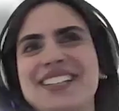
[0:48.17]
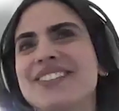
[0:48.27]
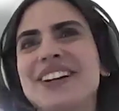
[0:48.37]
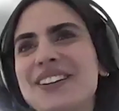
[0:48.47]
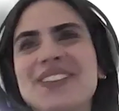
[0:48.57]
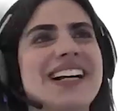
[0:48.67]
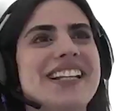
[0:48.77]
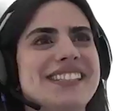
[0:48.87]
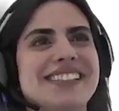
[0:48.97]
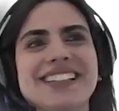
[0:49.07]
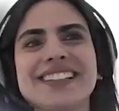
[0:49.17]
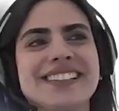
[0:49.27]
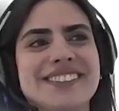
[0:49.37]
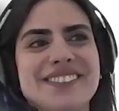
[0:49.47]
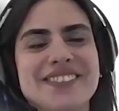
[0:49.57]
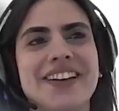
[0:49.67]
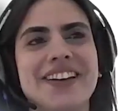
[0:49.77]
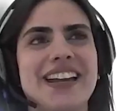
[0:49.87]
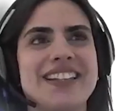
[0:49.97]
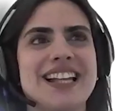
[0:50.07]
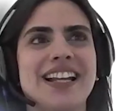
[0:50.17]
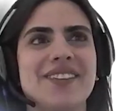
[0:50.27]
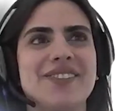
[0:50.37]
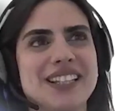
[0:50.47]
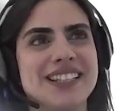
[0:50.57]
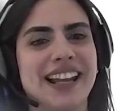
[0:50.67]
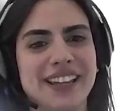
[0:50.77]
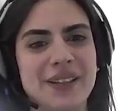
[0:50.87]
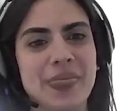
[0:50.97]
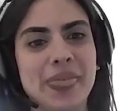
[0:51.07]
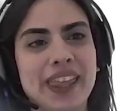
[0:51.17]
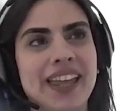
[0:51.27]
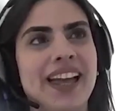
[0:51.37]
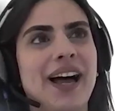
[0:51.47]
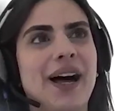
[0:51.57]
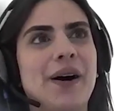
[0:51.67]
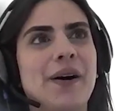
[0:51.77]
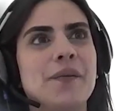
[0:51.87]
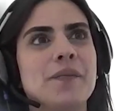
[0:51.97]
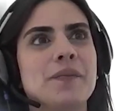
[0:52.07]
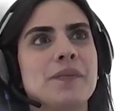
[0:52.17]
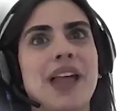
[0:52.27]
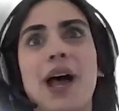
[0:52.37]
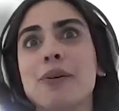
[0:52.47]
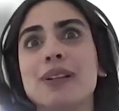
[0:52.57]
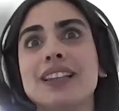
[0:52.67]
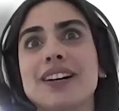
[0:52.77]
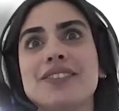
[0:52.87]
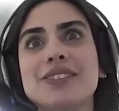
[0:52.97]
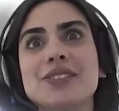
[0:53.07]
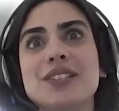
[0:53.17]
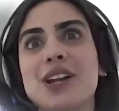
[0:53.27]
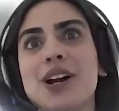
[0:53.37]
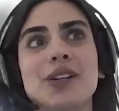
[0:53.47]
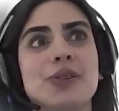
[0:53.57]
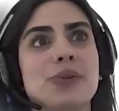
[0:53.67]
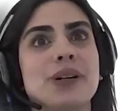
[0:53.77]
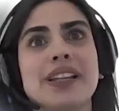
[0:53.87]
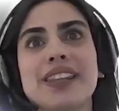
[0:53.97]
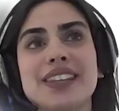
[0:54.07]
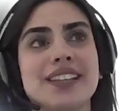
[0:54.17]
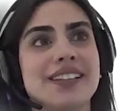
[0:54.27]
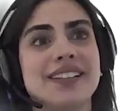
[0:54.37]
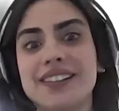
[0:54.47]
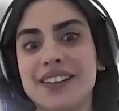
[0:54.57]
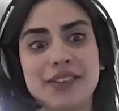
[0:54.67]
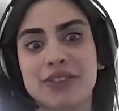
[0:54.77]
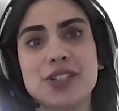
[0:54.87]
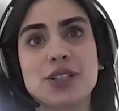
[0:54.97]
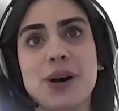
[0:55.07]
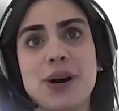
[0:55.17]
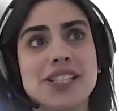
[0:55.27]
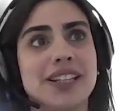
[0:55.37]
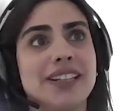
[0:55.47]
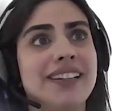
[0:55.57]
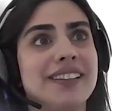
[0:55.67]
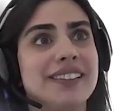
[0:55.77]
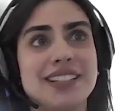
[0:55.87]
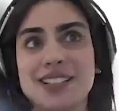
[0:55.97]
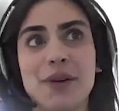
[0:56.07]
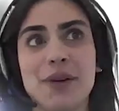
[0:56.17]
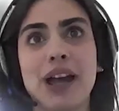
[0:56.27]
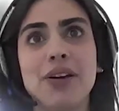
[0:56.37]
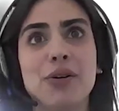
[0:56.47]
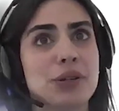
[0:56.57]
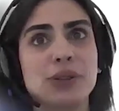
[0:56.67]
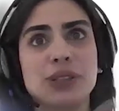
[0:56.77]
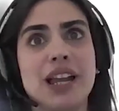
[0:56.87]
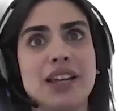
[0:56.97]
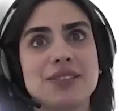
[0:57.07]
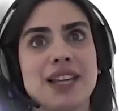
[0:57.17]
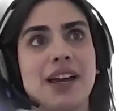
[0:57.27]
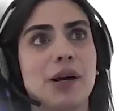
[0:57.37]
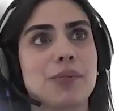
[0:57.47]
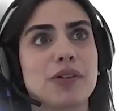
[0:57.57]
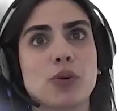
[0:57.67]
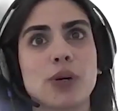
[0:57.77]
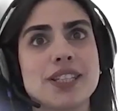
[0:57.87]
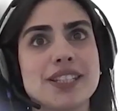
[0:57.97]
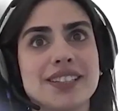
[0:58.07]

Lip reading: you very much. Very excited about today. I would love to start with the first question. Is that okay? Or you would like to say a couple of words?